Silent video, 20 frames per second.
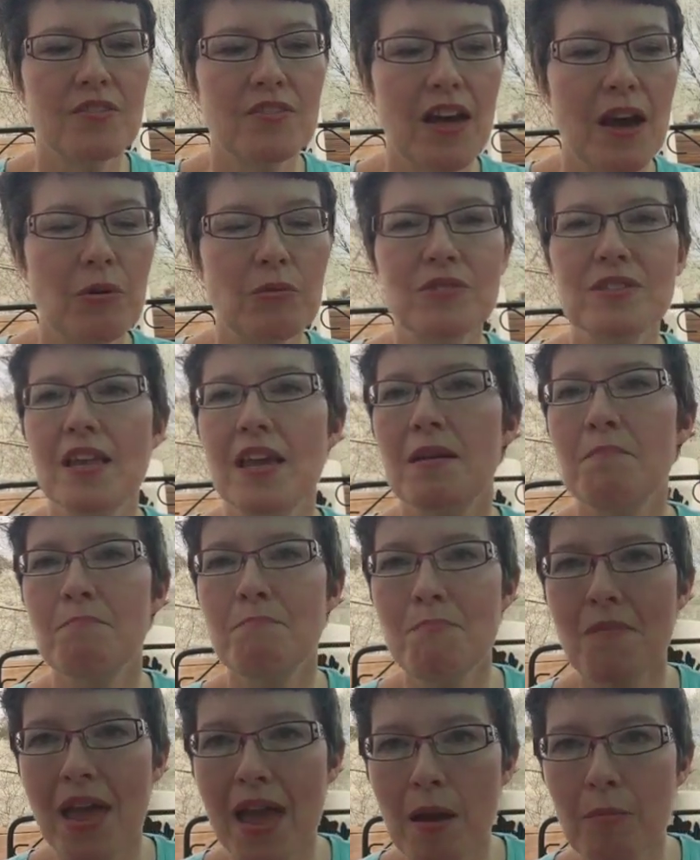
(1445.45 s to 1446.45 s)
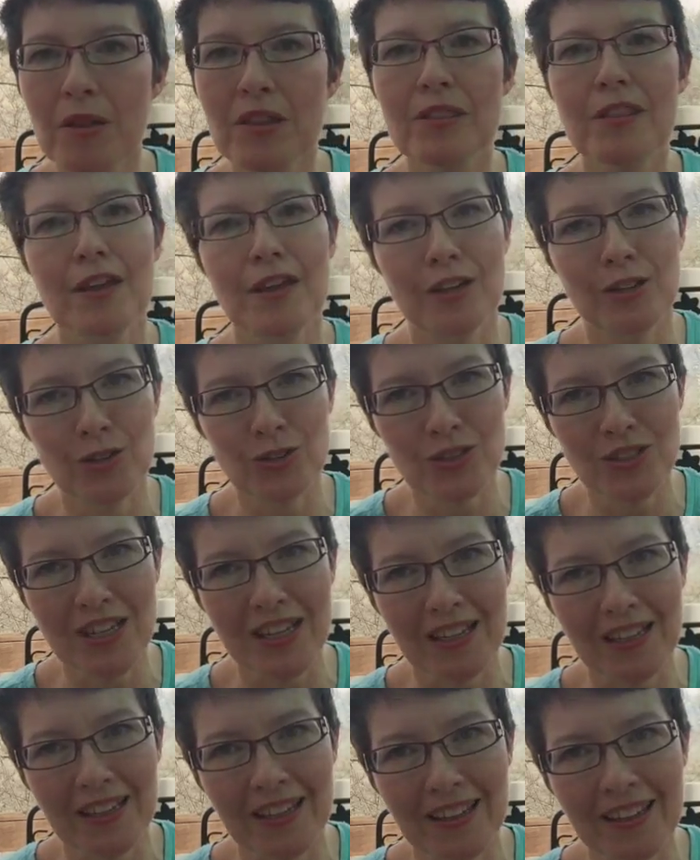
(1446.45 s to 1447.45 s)
That was a mammoth
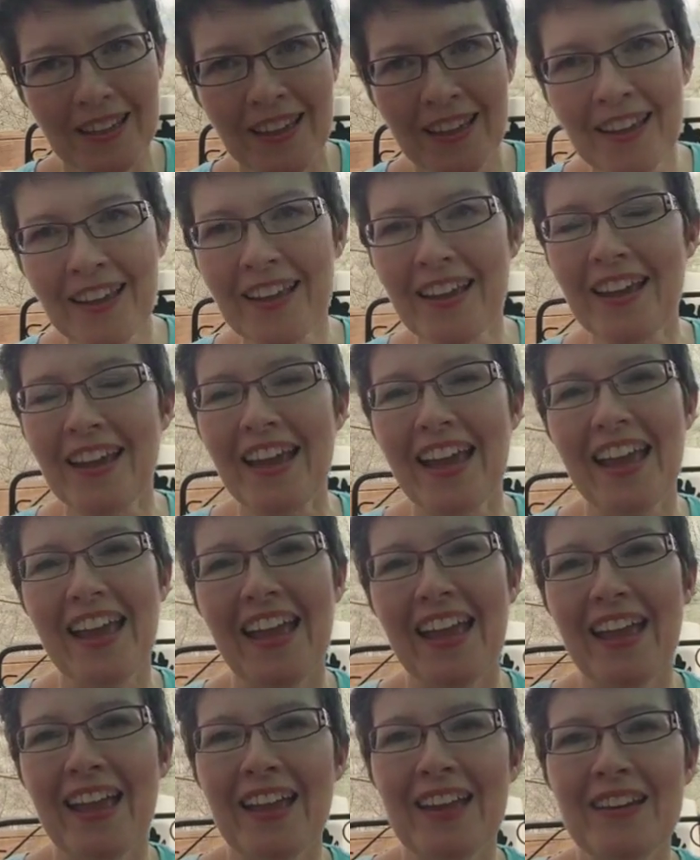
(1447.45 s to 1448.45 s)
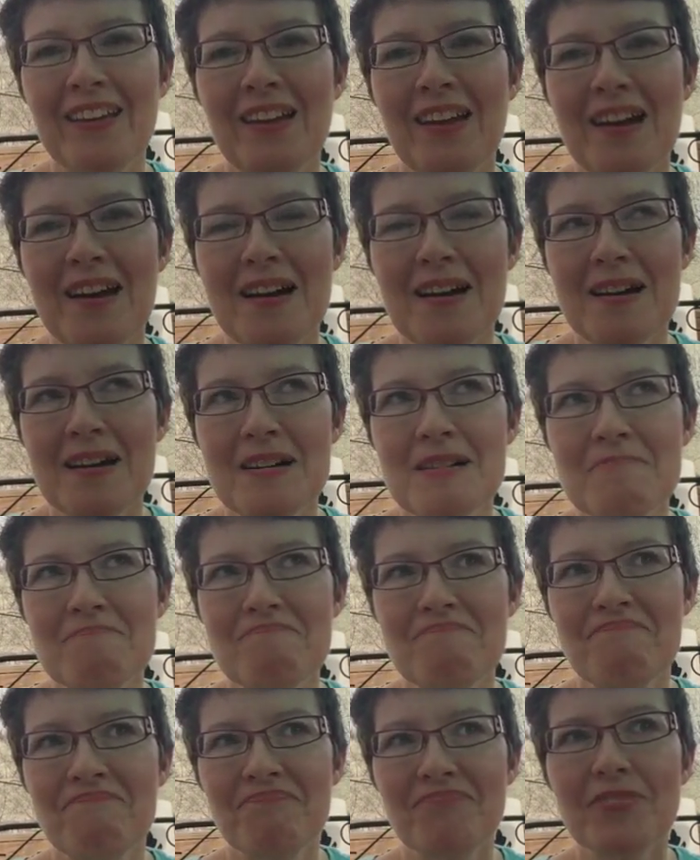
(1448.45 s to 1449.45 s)
undertaking, and
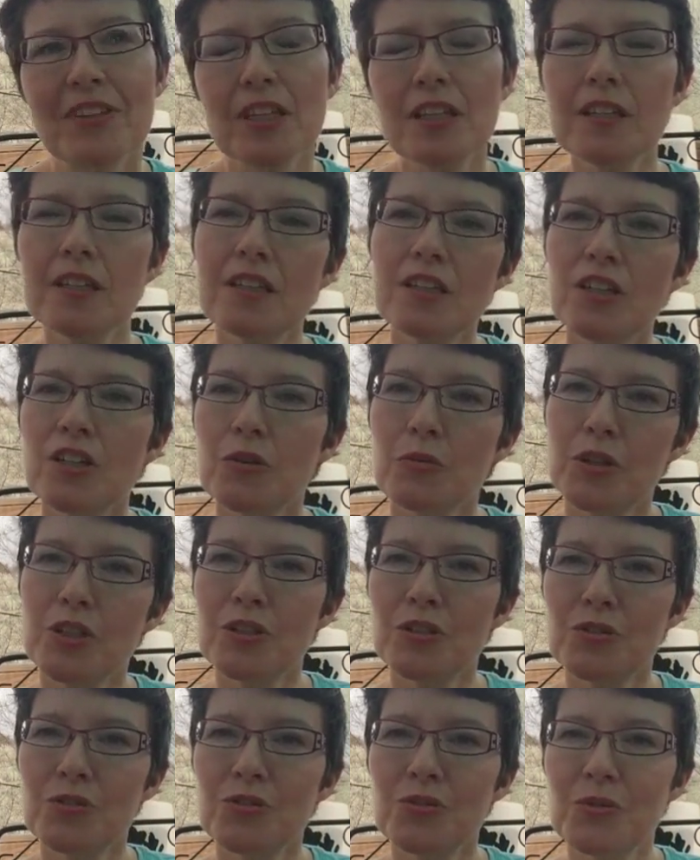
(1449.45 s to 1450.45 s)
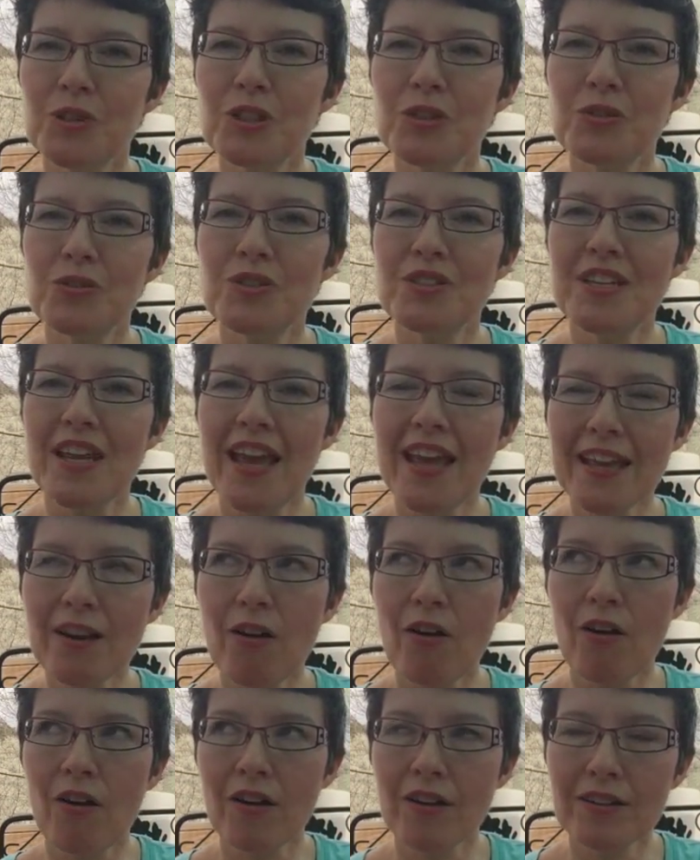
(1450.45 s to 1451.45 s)
when you take
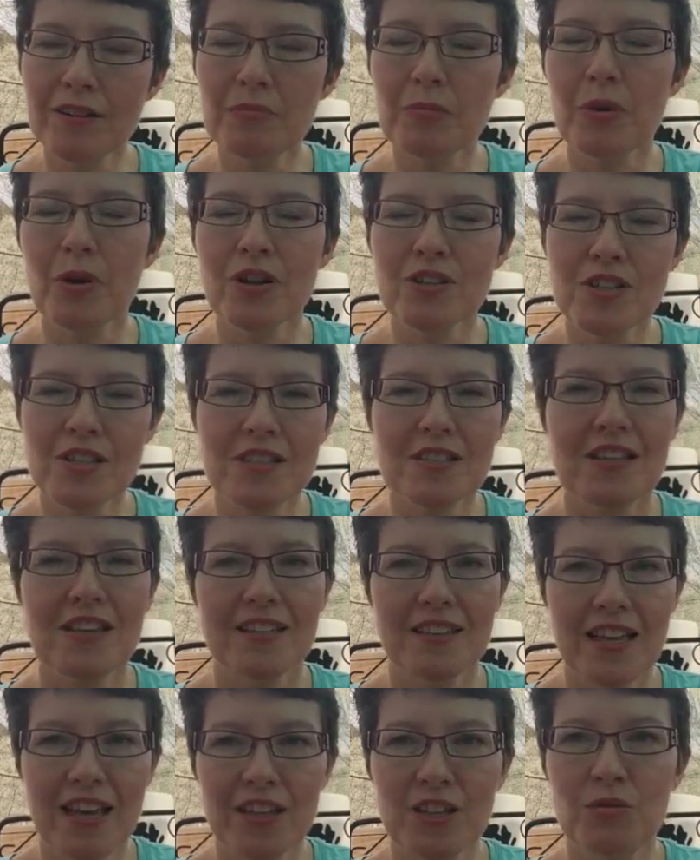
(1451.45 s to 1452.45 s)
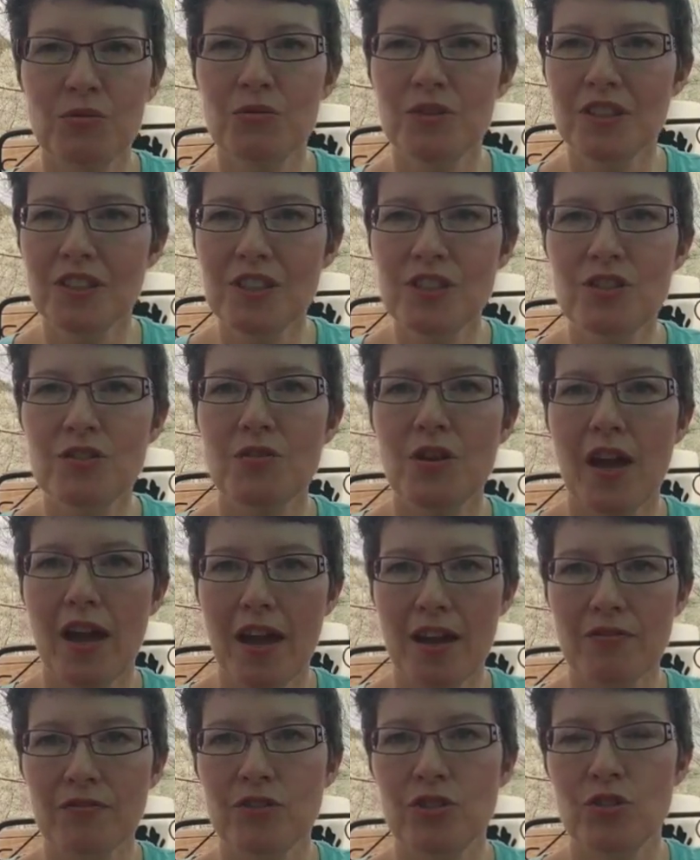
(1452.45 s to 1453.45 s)
on projects like that, you really do
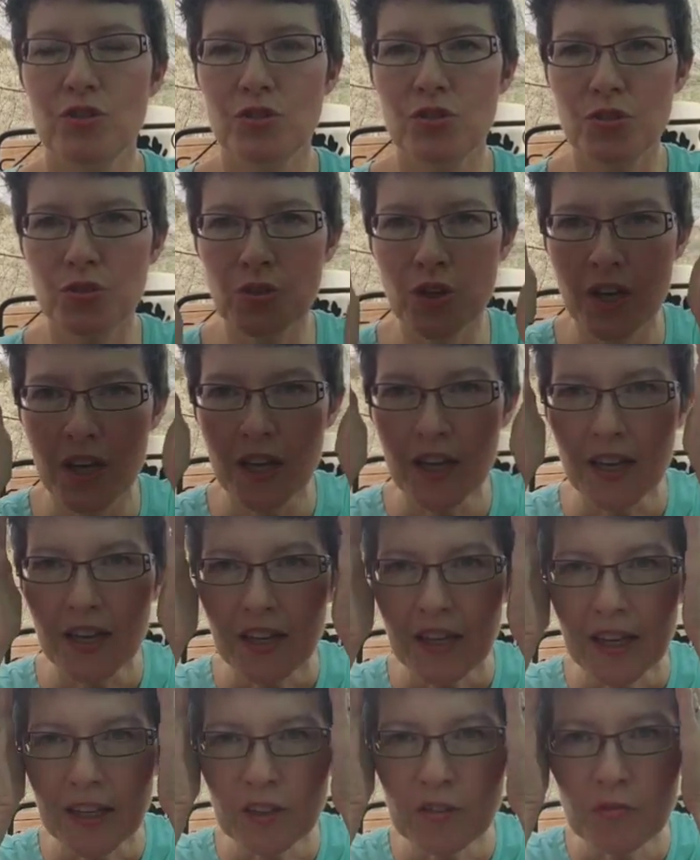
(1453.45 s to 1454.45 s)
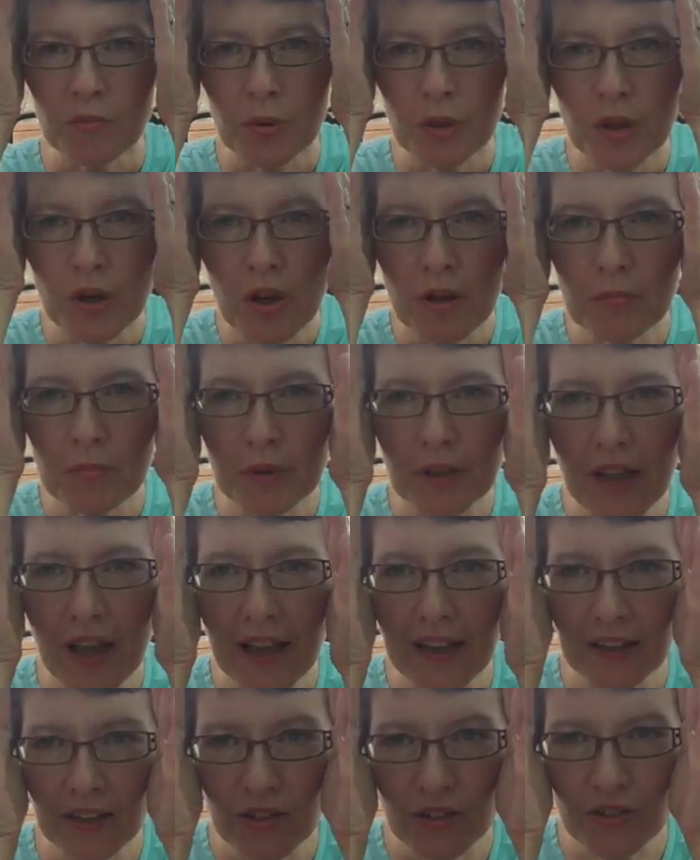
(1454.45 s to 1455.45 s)
have to kind of put on
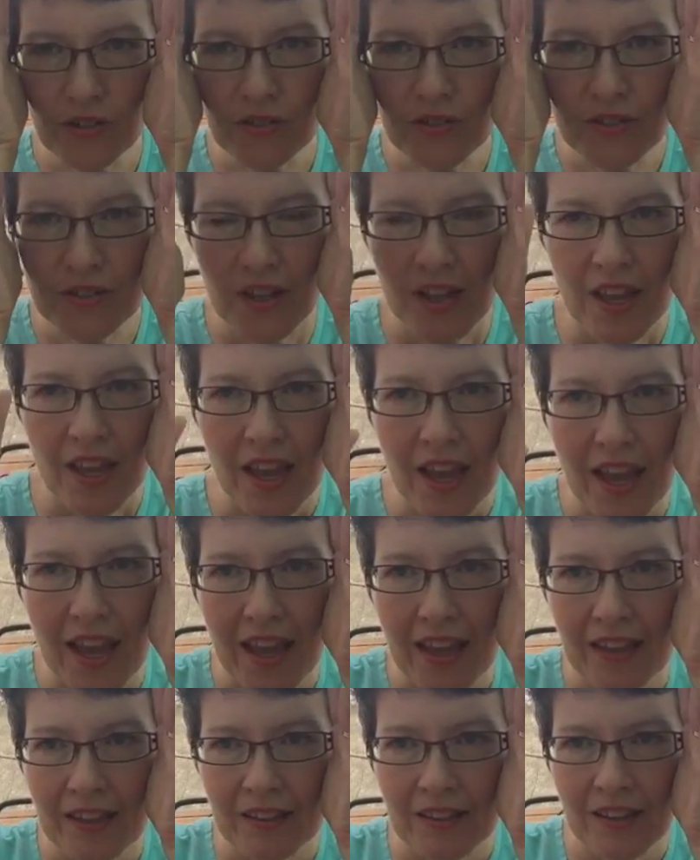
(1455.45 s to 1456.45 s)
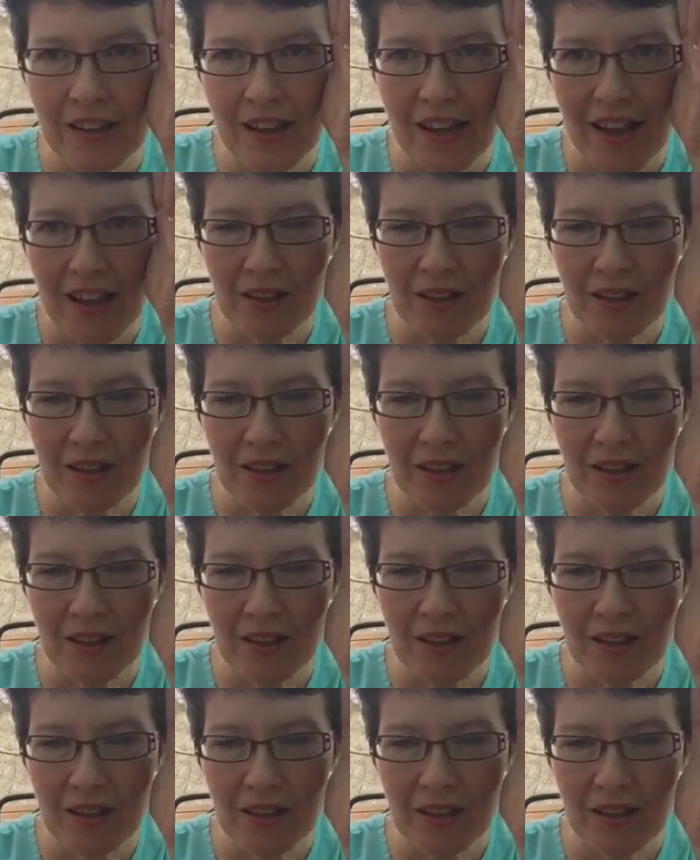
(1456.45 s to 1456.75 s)
blinders and